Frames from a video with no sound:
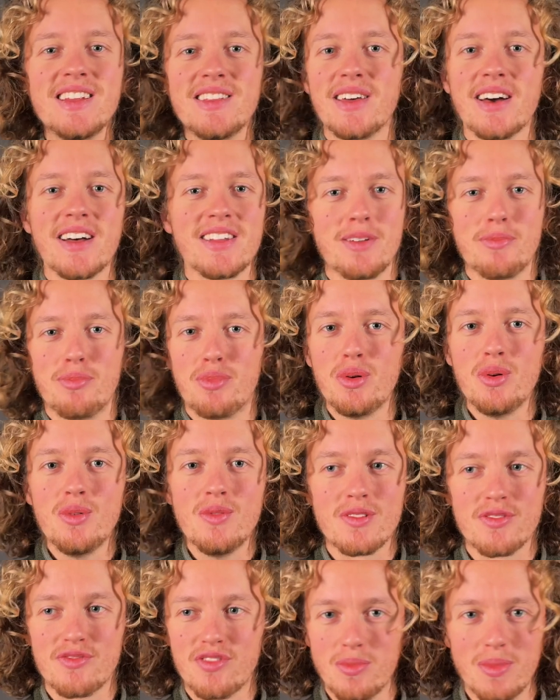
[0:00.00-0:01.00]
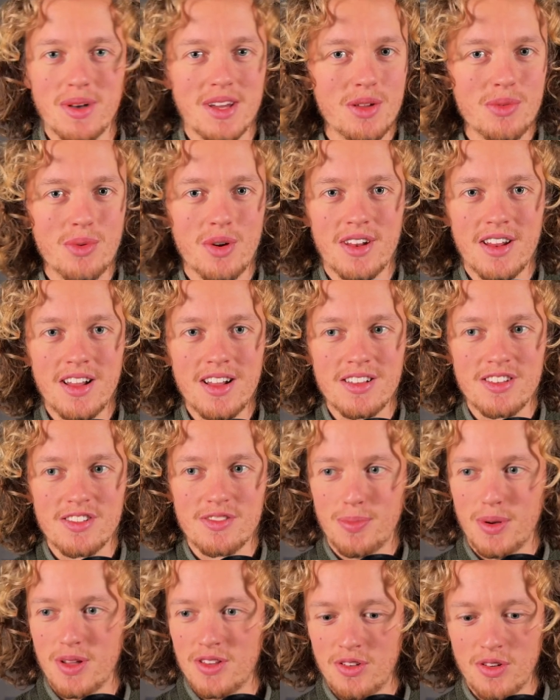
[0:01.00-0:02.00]
that approval from anyone else
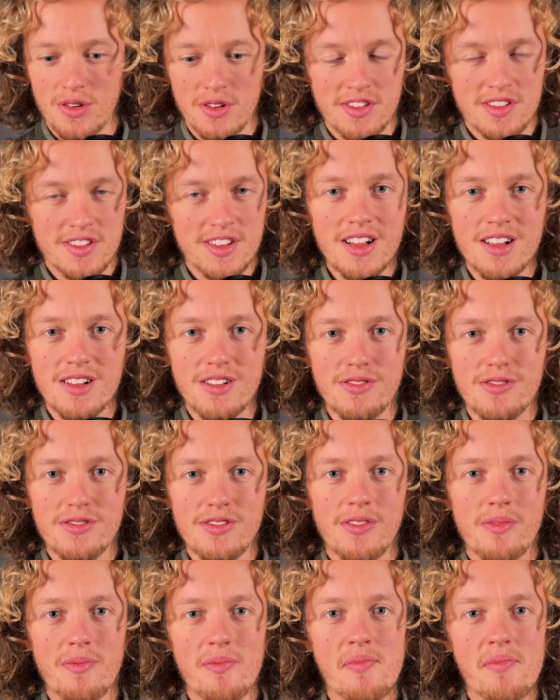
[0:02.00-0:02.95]
but yourself,